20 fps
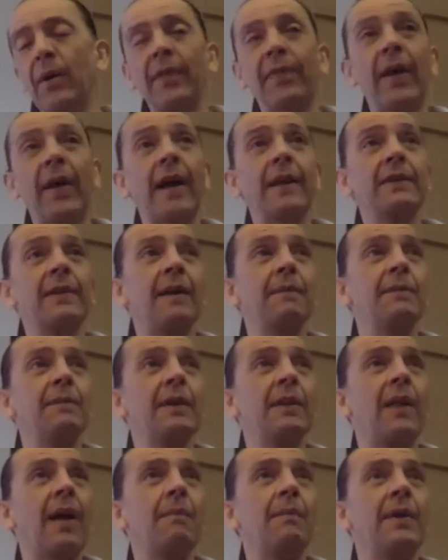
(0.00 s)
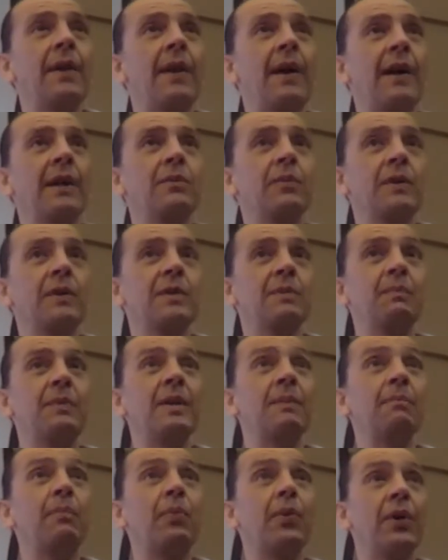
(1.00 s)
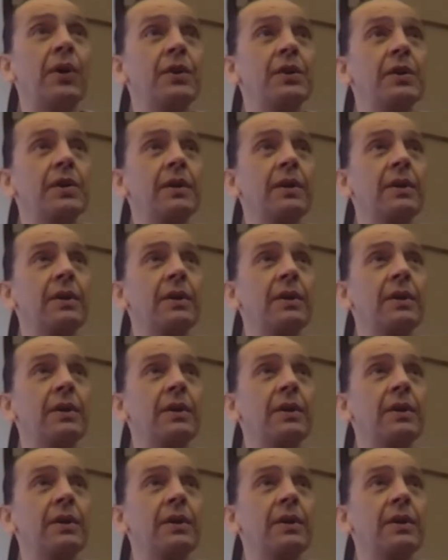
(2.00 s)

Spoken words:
that time, the Allotment Act was being pushed.